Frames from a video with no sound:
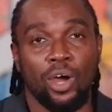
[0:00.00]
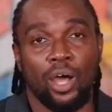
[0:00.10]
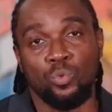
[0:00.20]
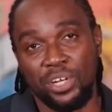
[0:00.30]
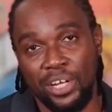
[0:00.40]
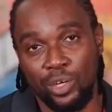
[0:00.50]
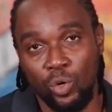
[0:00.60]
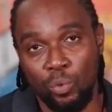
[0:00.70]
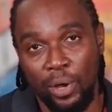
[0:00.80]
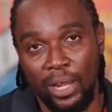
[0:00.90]
with the
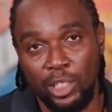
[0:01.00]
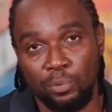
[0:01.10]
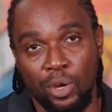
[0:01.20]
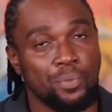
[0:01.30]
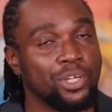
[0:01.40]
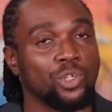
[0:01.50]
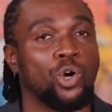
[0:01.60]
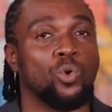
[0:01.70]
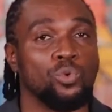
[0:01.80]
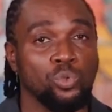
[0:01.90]
global experiment,
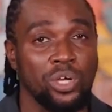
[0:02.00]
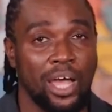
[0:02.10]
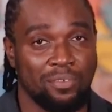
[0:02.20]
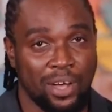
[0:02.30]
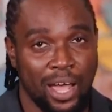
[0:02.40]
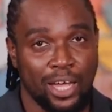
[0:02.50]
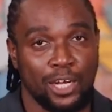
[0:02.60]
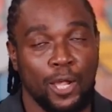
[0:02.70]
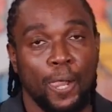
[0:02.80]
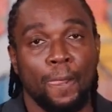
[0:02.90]
or would we have
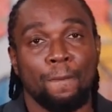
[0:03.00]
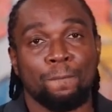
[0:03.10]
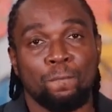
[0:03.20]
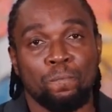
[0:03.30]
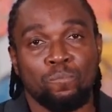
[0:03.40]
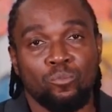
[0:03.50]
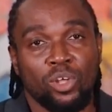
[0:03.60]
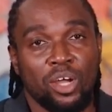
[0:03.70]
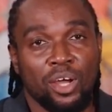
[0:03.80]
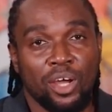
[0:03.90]
had
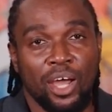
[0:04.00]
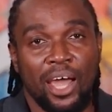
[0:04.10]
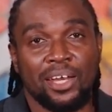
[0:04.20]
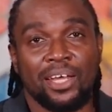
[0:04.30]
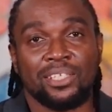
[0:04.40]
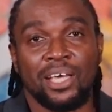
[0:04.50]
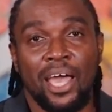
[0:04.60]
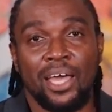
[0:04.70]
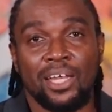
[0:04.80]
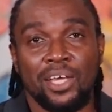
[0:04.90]
an
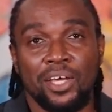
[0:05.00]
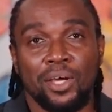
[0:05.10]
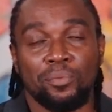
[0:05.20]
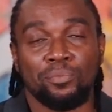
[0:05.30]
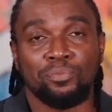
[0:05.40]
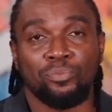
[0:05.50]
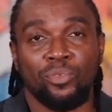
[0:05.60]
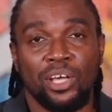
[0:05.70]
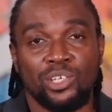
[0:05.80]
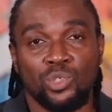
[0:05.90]
entirely
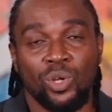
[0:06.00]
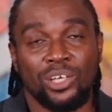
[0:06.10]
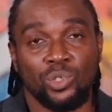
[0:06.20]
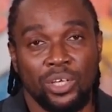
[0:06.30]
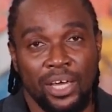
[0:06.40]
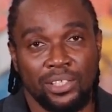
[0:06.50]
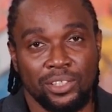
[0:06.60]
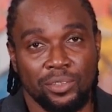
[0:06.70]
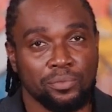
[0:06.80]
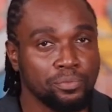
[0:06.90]
insular
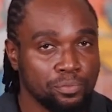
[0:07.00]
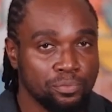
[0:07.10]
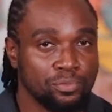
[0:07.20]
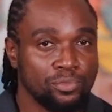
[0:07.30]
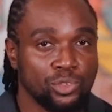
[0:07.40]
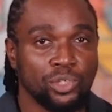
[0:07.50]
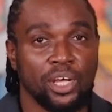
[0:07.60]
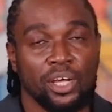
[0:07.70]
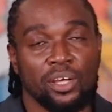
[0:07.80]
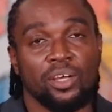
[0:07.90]
society?
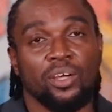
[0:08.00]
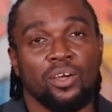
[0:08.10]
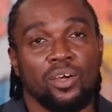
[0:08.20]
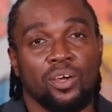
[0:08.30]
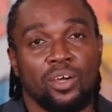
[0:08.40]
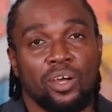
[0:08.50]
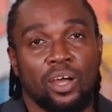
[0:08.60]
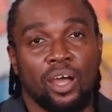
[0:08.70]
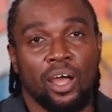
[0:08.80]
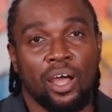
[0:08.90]
Today,
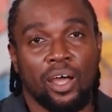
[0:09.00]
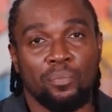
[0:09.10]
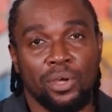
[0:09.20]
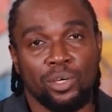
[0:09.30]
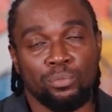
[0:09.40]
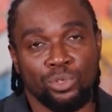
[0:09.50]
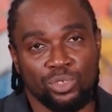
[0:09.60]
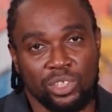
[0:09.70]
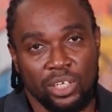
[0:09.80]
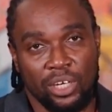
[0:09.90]
I make bold
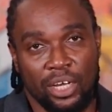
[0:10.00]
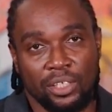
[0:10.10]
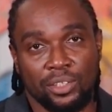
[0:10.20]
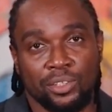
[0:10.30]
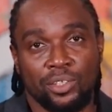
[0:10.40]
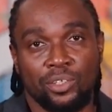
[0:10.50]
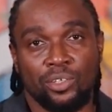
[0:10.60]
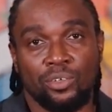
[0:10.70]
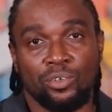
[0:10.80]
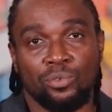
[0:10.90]
to say that
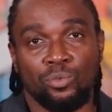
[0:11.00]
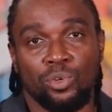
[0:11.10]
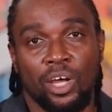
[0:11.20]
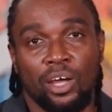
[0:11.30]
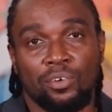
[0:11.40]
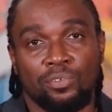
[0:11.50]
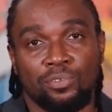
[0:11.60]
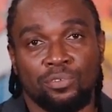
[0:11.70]
we have